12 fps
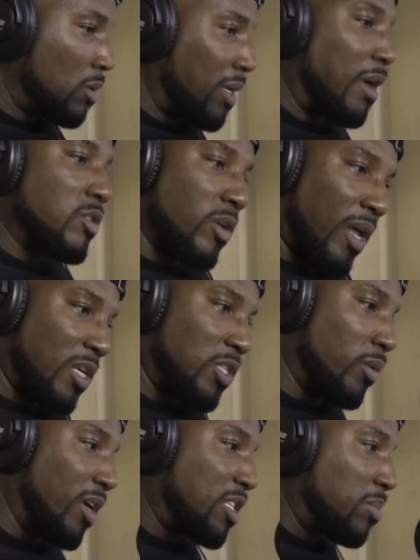Yeah, I was gonna ask
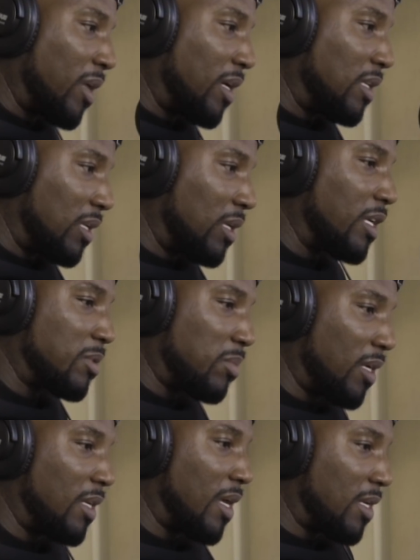you to explain
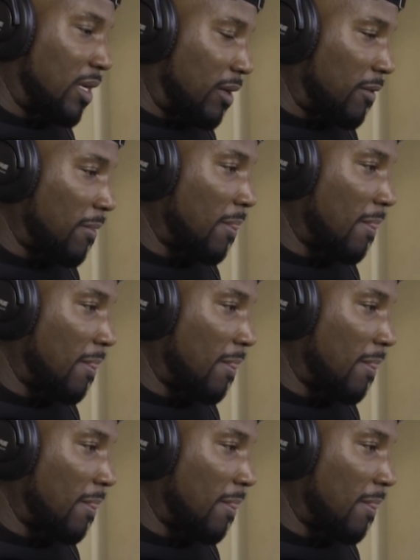that. Yeah.